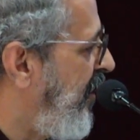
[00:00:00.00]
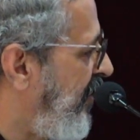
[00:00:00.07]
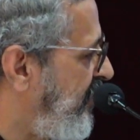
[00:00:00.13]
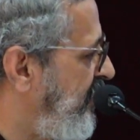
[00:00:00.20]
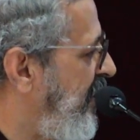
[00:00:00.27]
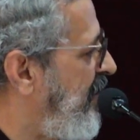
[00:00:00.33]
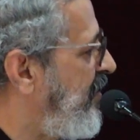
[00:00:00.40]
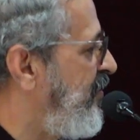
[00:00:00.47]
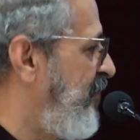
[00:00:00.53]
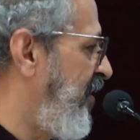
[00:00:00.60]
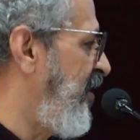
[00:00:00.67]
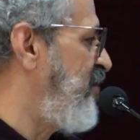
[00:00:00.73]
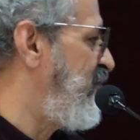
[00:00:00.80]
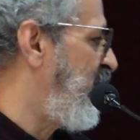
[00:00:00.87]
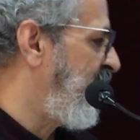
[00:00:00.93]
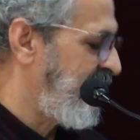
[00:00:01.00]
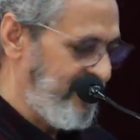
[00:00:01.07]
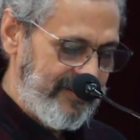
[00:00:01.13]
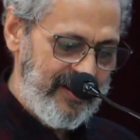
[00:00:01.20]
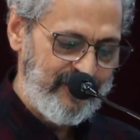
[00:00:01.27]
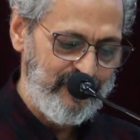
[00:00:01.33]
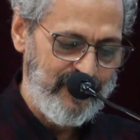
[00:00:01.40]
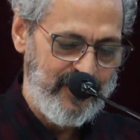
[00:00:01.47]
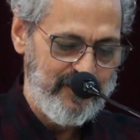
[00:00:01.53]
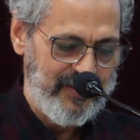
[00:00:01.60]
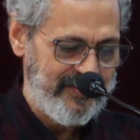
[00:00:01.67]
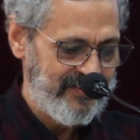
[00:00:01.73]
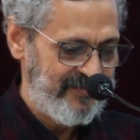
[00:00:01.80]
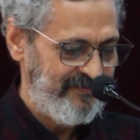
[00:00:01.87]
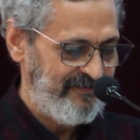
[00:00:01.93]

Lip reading: I think that is very important. Thank you very much.